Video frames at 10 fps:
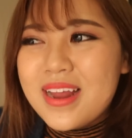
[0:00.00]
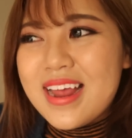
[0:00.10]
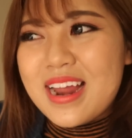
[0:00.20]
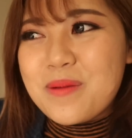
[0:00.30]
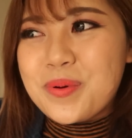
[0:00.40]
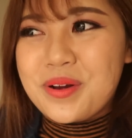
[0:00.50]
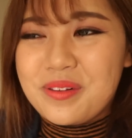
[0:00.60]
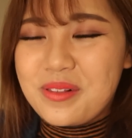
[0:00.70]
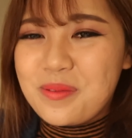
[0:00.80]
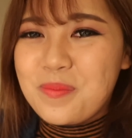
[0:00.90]
my daddy
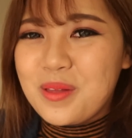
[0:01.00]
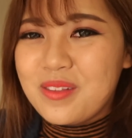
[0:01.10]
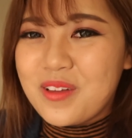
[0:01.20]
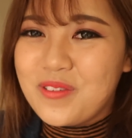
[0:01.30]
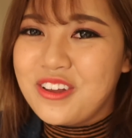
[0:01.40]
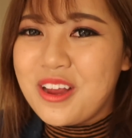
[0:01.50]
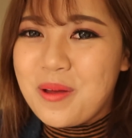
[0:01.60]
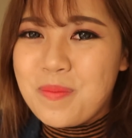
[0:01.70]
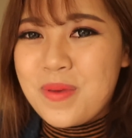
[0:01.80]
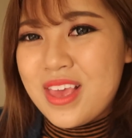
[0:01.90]
produces music for
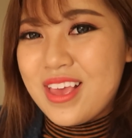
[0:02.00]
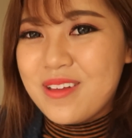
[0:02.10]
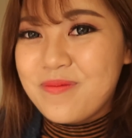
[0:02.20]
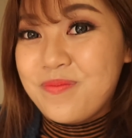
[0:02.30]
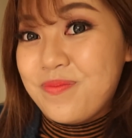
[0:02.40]
JYP.